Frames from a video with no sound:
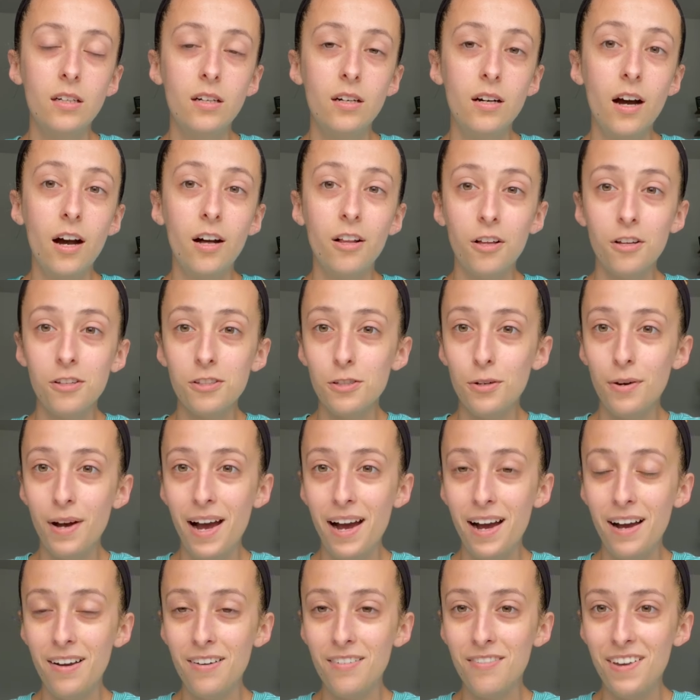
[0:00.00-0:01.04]
i'll also
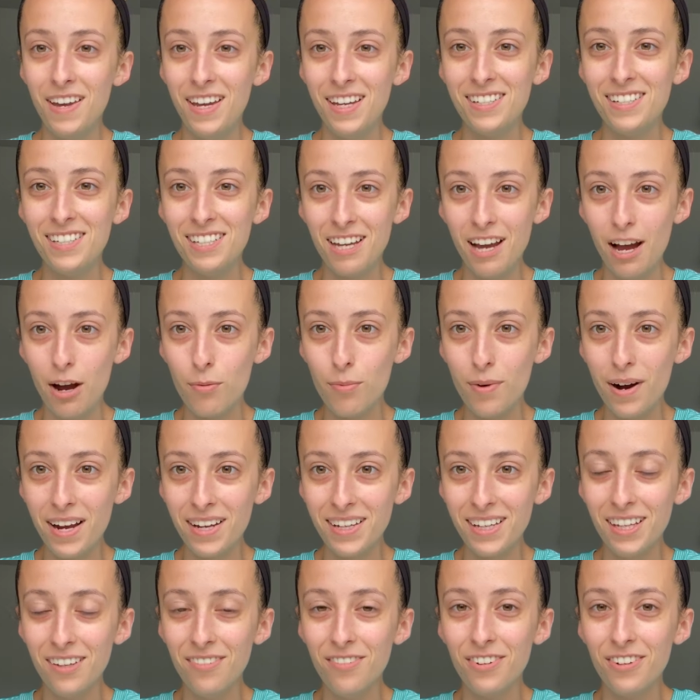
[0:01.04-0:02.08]
have a diy
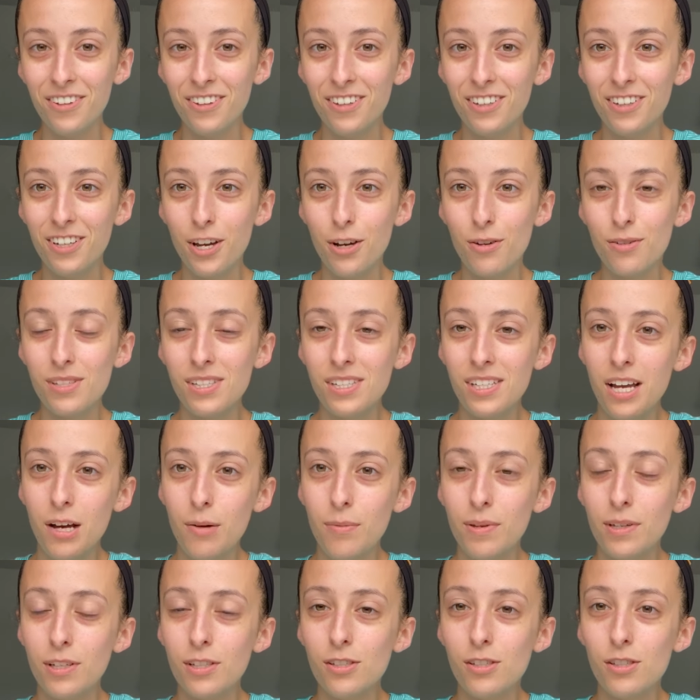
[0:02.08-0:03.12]
kit for the ghost
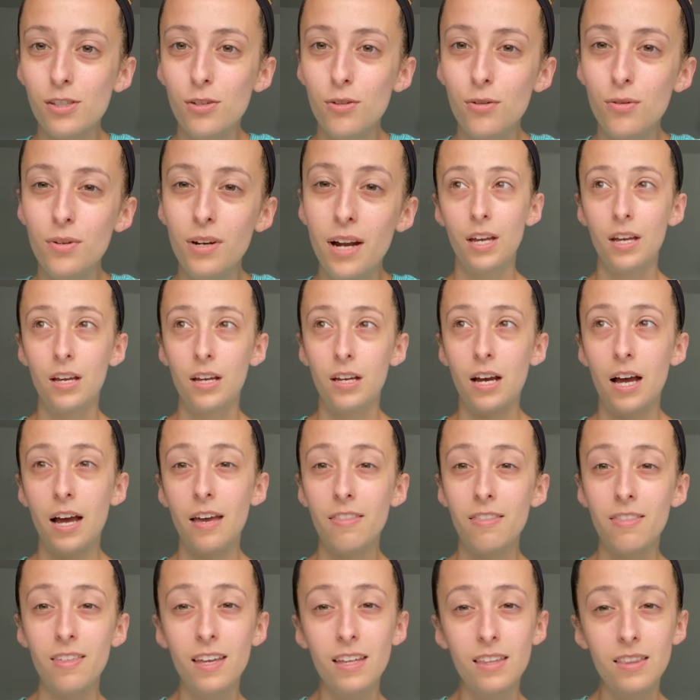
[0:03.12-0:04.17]
coming soon I
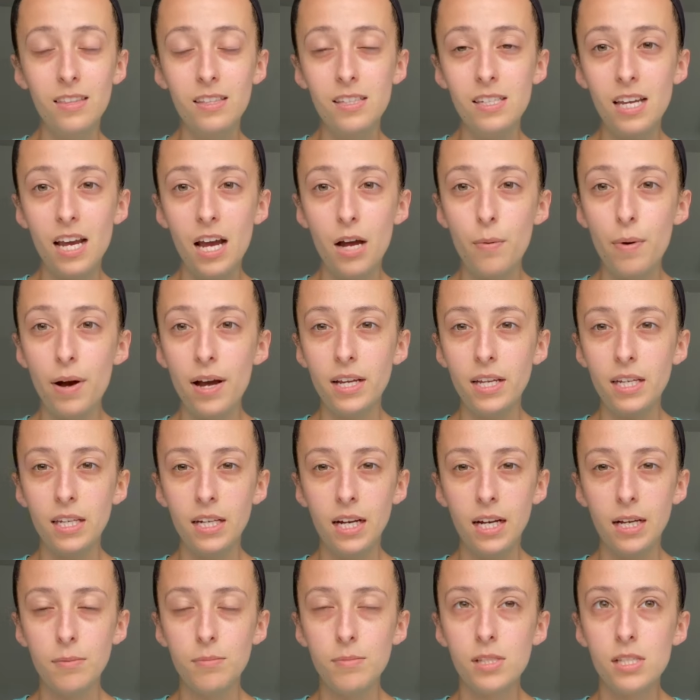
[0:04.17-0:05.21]
think the DIY kit,
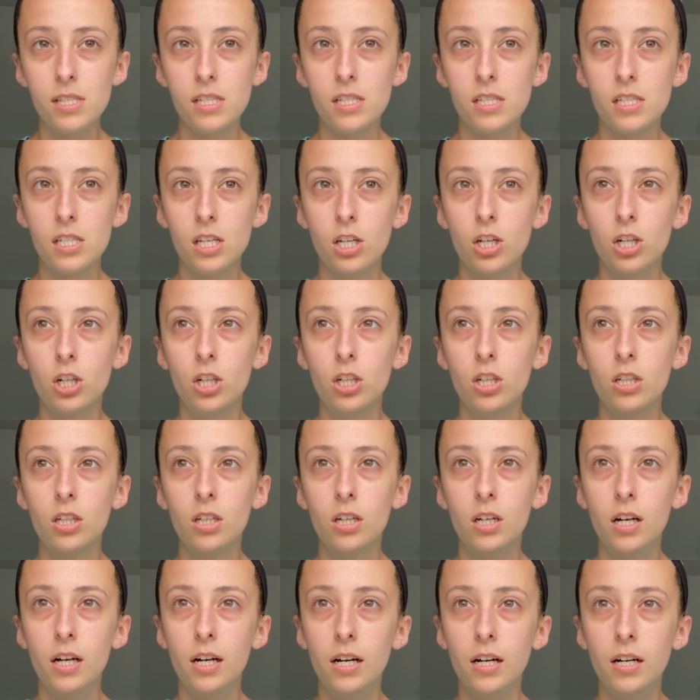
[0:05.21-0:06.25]
I'm still
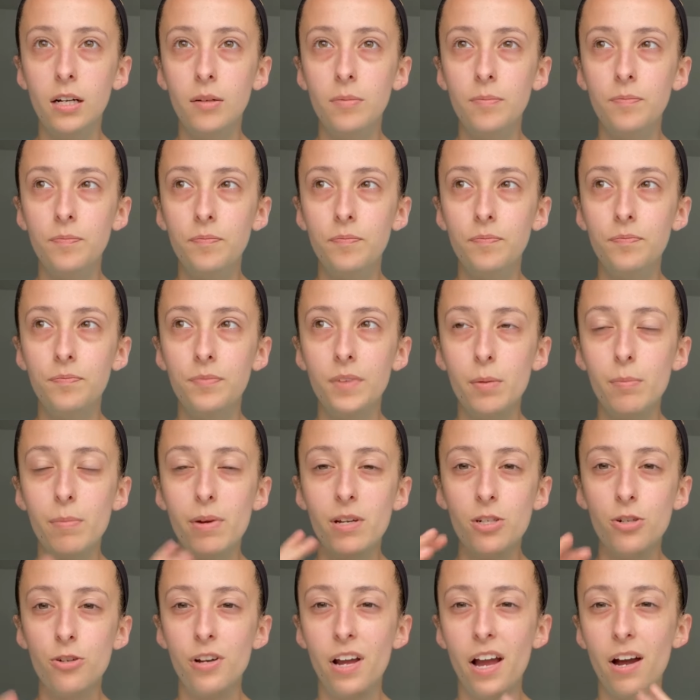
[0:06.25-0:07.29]
um,
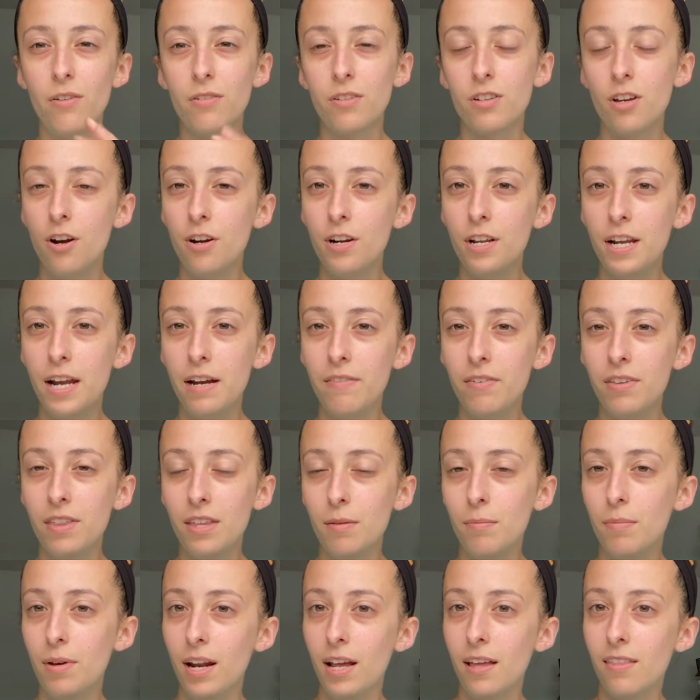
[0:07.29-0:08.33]
measuring out yarn and everything,
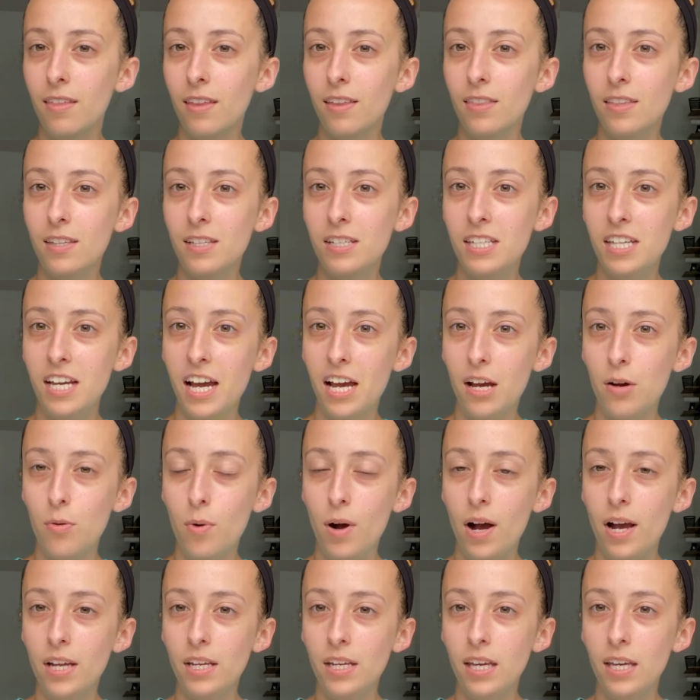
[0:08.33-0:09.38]
but I think the
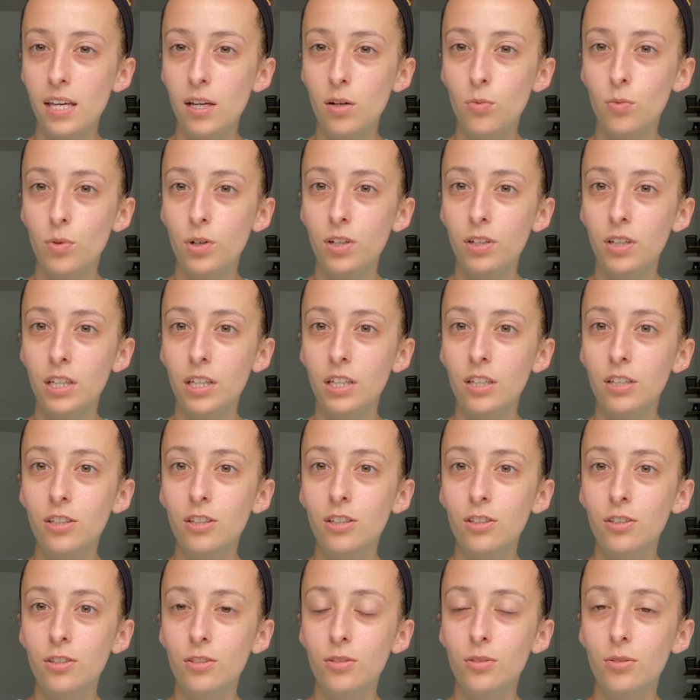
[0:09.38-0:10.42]
DIY kit will
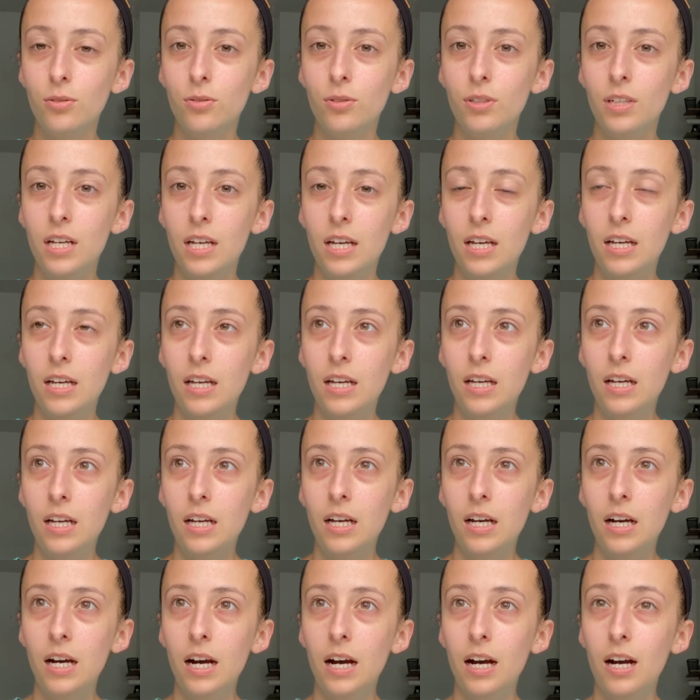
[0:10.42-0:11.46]
include
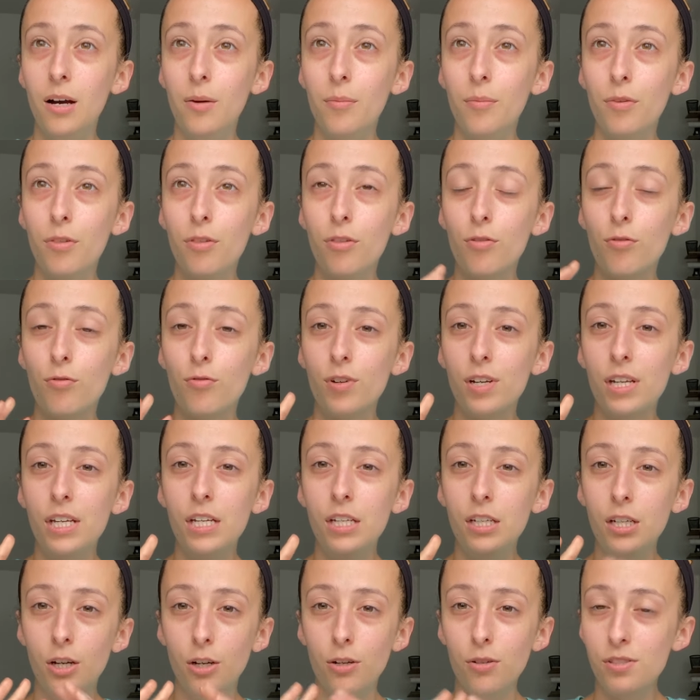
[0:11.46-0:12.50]
um, three
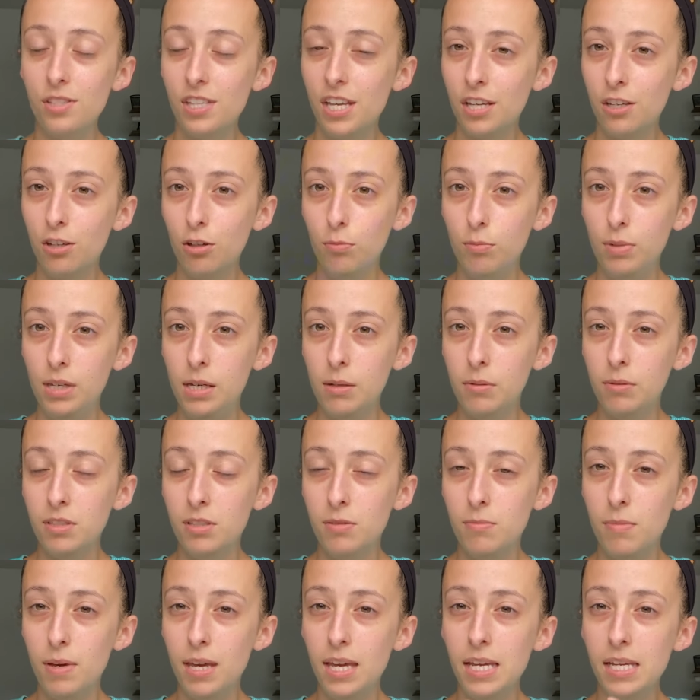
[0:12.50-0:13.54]
ghosts that you'll be able to
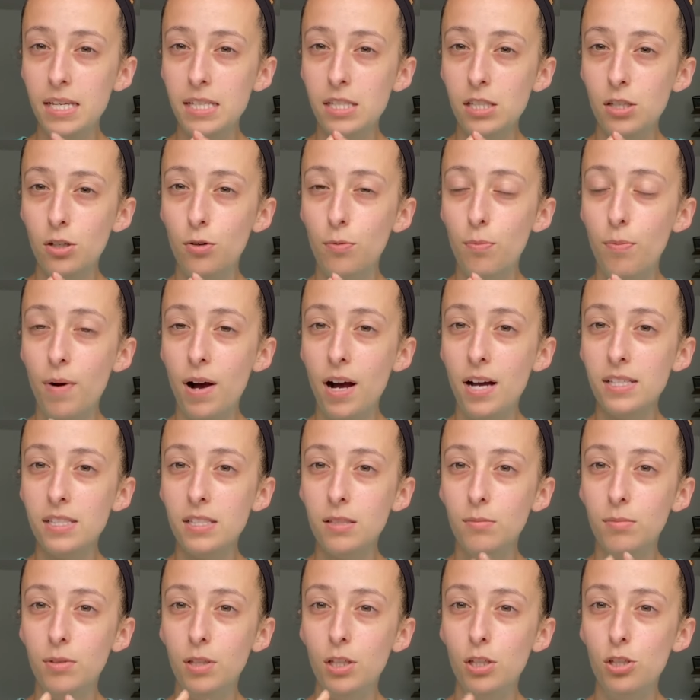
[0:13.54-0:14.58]
make, so
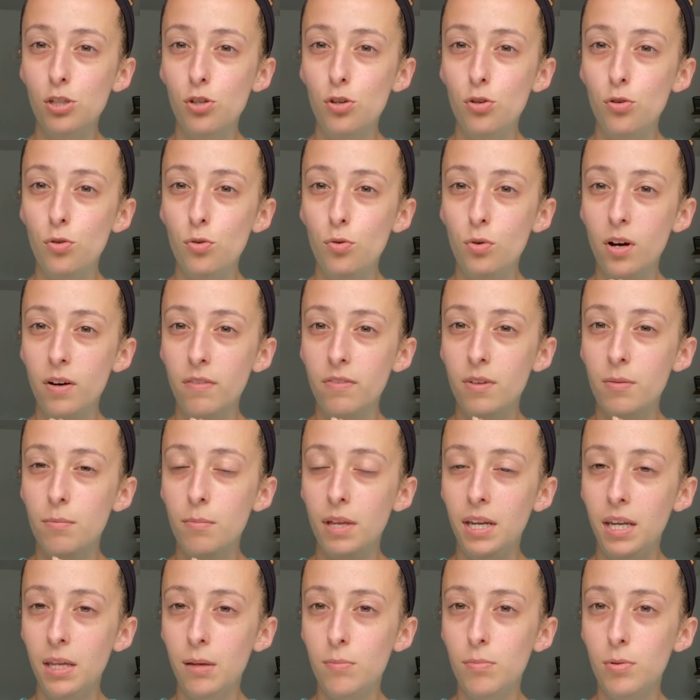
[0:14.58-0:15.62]
possibly two of the
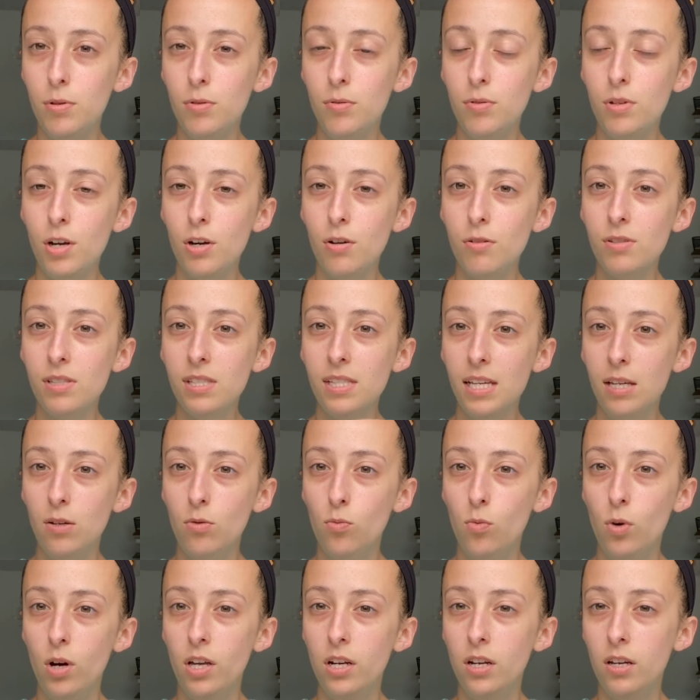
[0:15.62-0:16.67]
mini Boo ghosts and
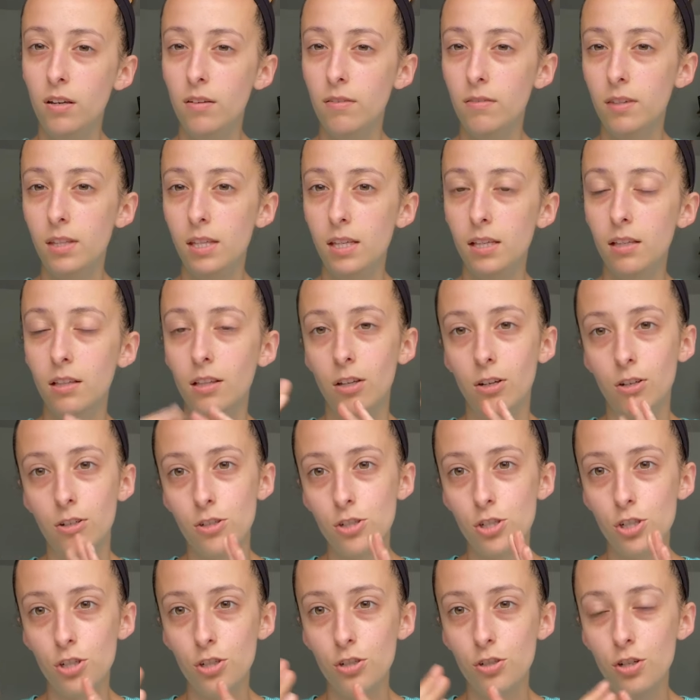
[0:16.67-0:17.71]
one of the
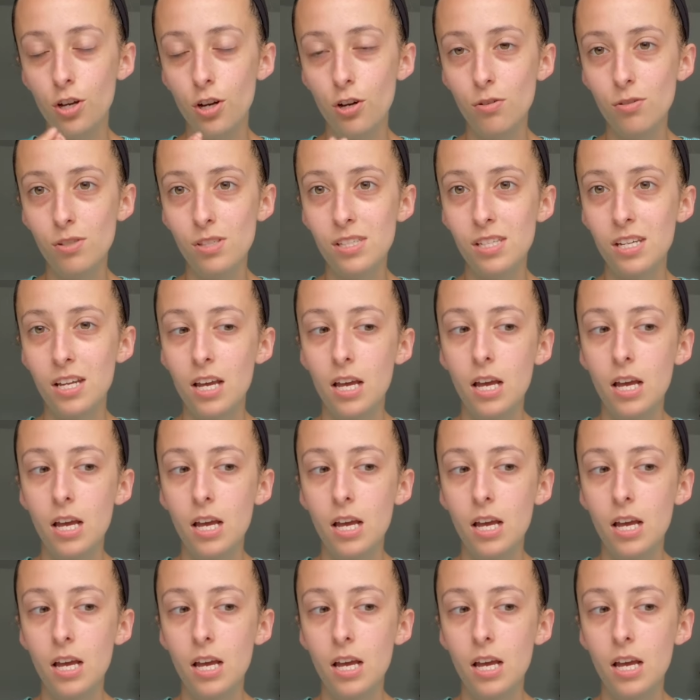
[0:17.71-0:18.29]
larger ghost.